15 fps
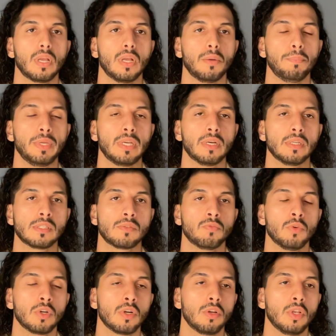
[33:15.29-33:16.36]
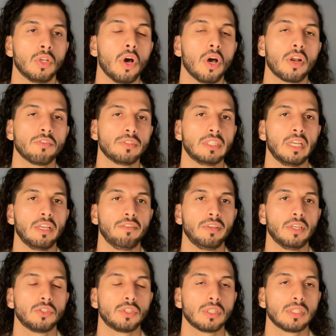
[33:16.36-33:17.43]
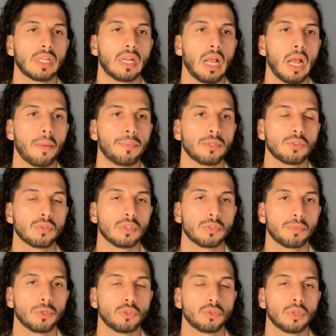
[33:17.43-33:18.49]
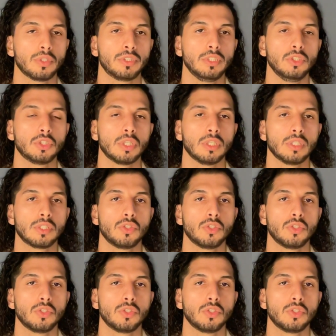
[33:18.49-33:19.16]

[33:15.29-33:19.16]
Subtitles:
because a lot of the deviations that happens to spiritual teachers,